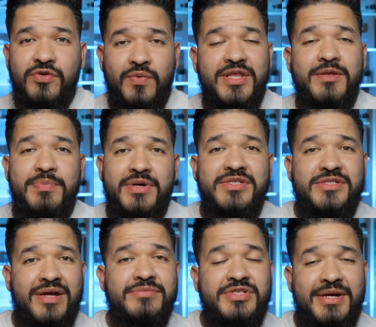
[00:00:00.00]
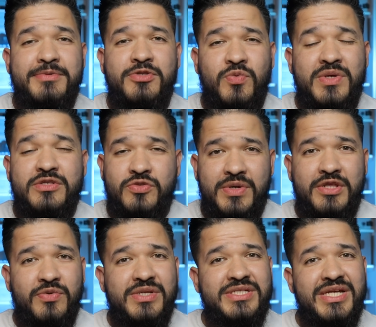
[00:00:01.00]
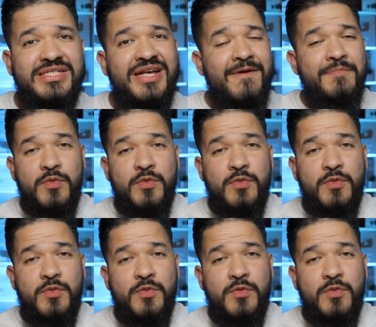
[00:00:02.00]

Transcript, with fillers: the way the book of Psalms, chapter 23 says,